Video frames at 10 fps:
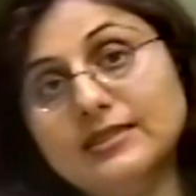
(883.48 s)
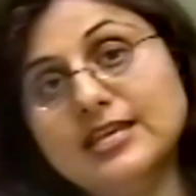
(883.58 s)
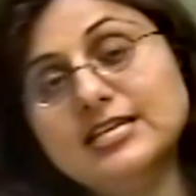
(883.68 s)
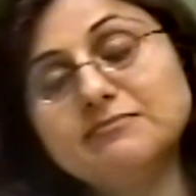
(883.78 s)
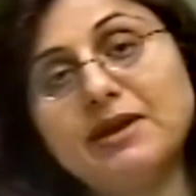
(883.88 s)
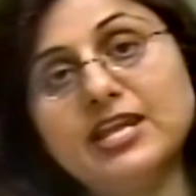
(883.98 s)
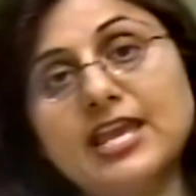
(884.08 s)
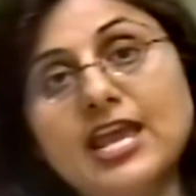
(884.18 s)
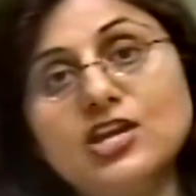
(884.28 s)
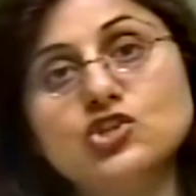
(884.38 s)
These
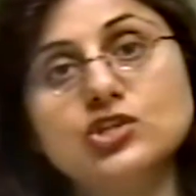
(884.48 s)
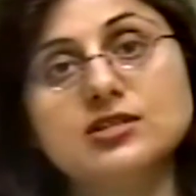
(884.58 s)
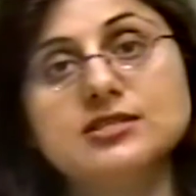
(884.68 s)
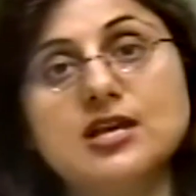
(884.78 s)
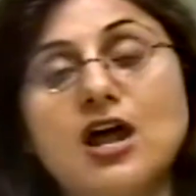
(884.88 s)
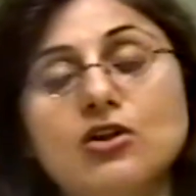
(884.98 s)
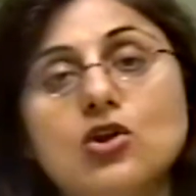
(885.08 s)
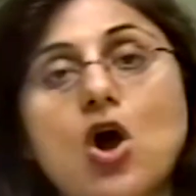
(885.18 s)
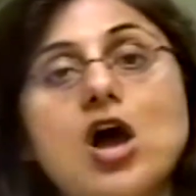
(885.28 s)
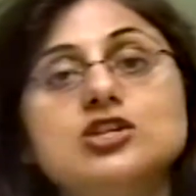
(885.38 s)
medications are
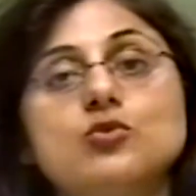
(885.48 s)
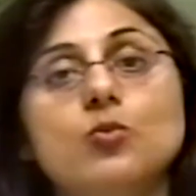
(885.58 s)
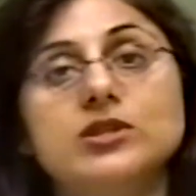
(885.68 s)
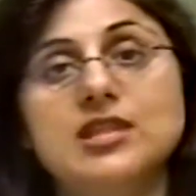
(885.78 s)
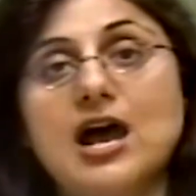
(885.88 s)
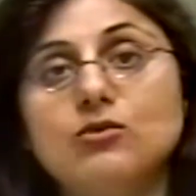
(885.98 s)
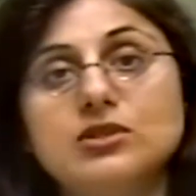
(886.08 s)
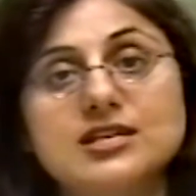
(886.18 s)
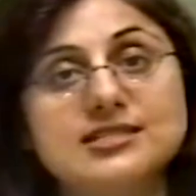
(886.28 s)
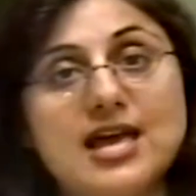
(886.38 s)
not
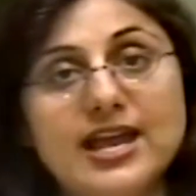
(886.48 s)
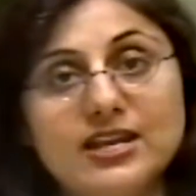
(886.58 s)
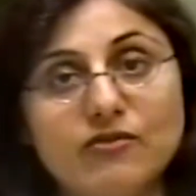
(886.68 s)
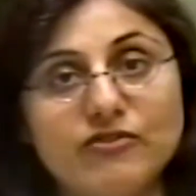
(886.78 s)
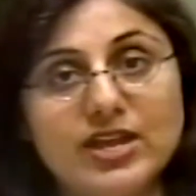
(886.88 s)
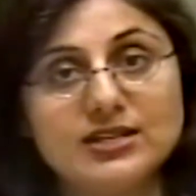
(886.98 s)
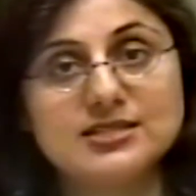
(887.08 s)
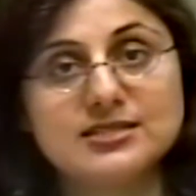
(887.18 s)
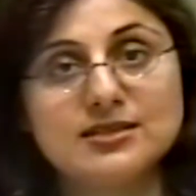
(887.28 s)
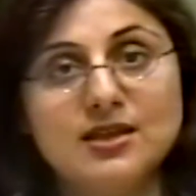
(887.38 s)
without the side effects.
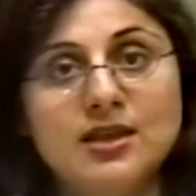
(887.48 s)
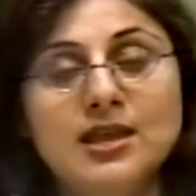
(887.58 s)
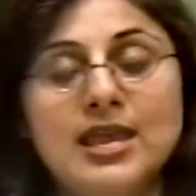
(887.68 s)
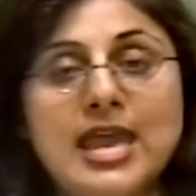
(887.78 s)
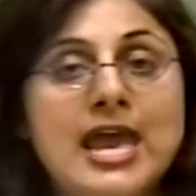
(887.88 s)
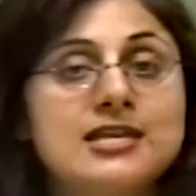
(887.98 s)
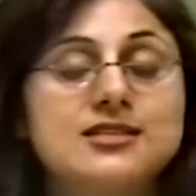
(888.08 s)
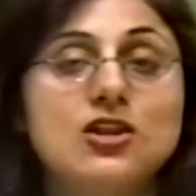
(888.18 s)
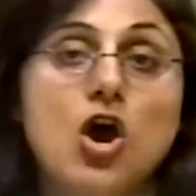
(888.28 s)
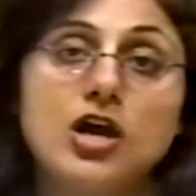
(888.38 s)
As
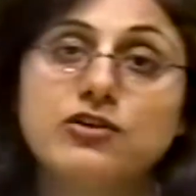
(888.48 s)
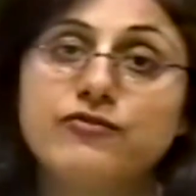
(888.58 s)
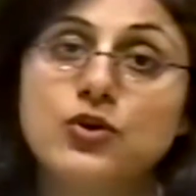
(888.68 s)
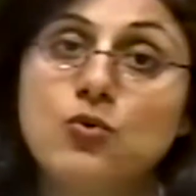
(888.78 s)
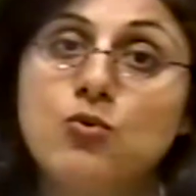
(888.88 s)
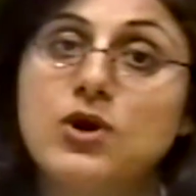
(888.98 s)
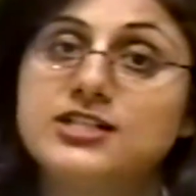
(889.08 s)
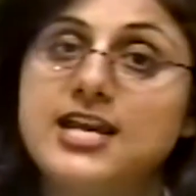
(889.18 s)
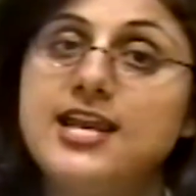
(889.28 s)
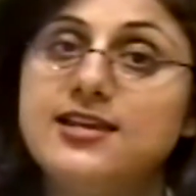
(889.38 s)
a lot of you who are
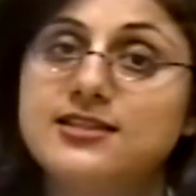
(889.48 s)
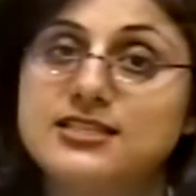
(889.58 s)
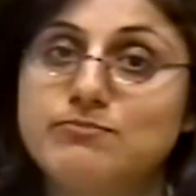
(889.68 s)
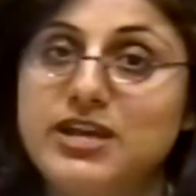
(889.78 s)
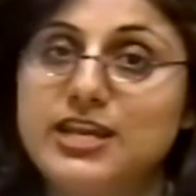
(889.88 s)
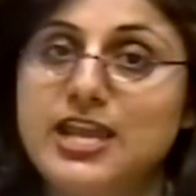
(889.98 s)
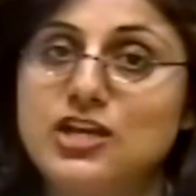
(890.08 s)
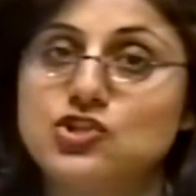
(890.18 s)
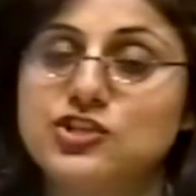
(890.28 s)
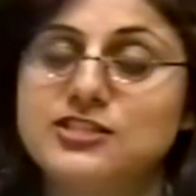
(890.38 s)
taking these
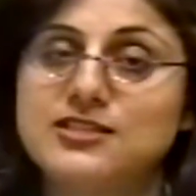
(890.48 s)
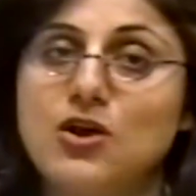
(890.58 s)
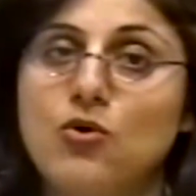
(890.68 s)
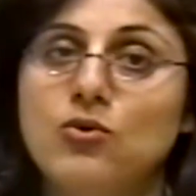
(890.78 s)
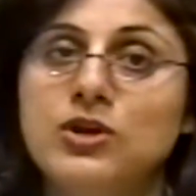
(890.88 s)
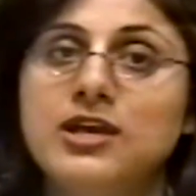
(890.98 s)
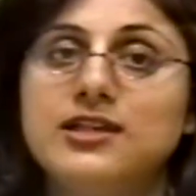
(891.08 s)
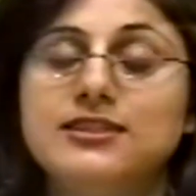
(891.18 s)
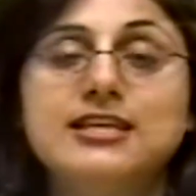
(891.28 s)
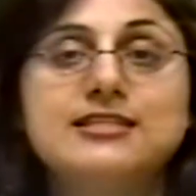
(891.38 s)
medications know,
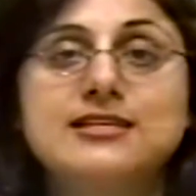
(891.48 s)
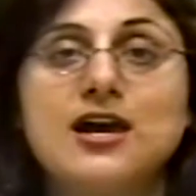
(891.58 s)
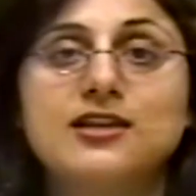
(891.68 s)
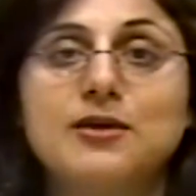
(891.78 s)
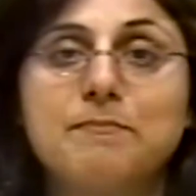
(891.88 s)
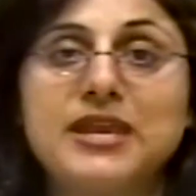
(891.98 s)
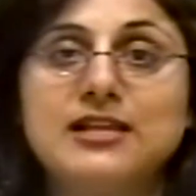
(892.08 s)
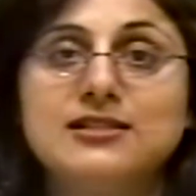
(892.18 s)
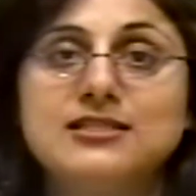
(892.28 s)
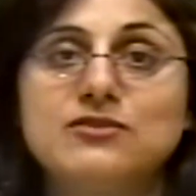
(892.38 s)
these are the
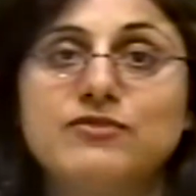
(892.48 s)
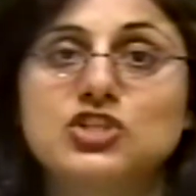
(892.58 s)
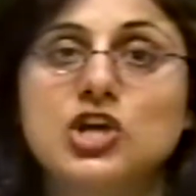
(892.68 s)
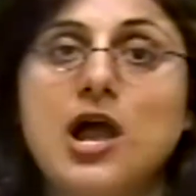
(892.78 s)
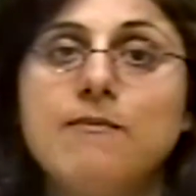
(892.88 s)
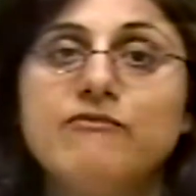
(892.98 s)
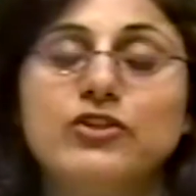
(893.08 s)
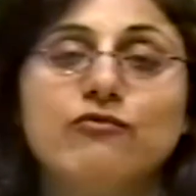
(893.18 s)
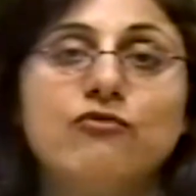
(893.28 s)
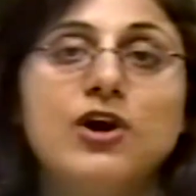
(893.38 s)
pills which come
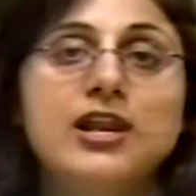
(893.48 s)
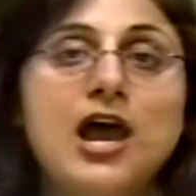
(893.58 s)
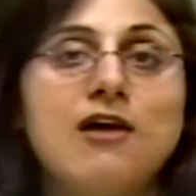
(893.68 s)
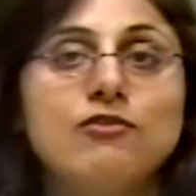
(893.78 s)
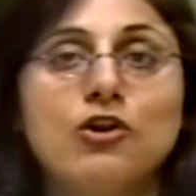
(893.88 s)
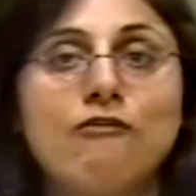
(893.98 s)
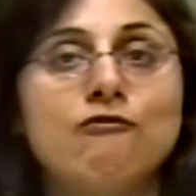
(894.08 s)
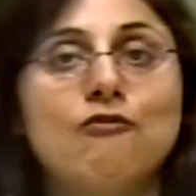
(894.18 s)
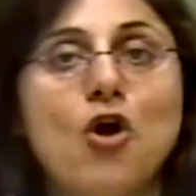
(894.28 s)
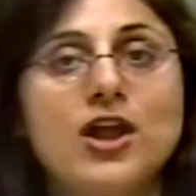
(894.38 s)
with 1 hour of
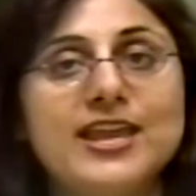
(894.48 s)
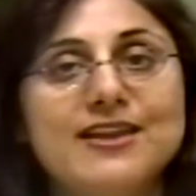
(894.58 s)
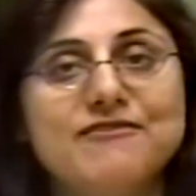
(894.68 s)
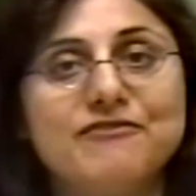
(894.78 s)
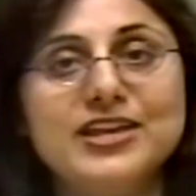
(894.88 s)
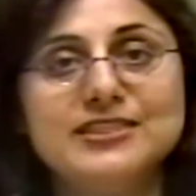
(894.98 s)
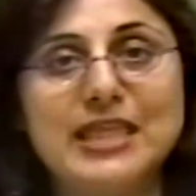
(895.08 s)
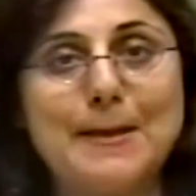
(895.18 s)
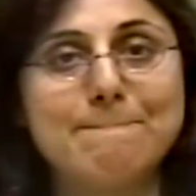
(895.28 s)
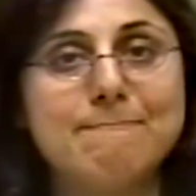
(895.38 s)
walking with
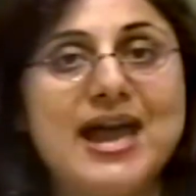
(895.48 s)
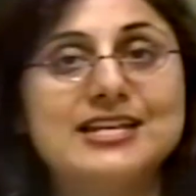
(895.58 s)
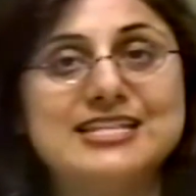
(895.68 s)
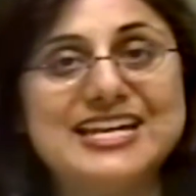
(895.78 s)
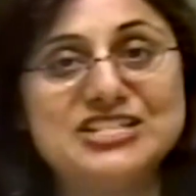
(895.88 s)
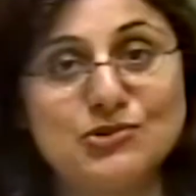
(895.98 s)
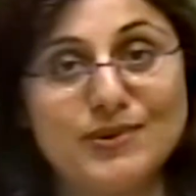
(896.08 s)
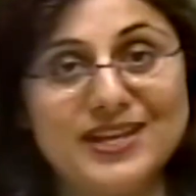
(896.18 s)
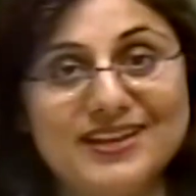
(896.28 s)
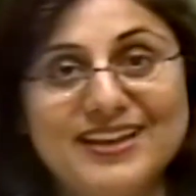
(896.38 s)
them,
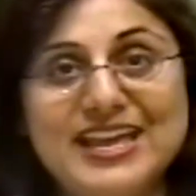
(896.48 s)
mandatory.